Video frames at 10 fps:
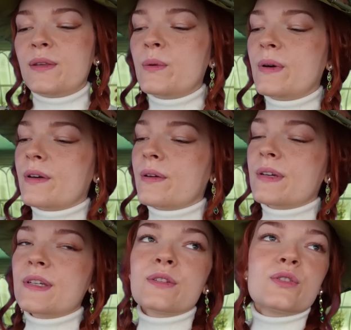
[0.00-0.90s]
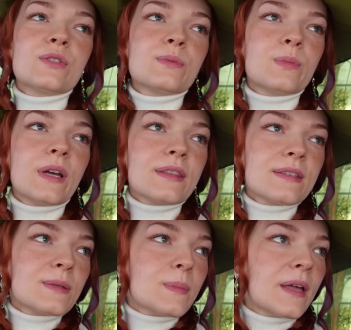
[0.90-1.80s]
You are going to spread the
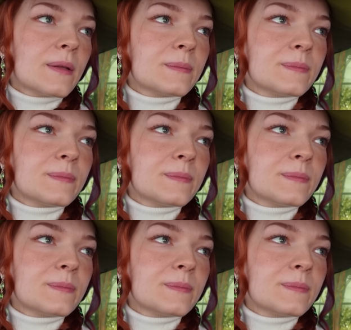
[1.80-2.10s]
smell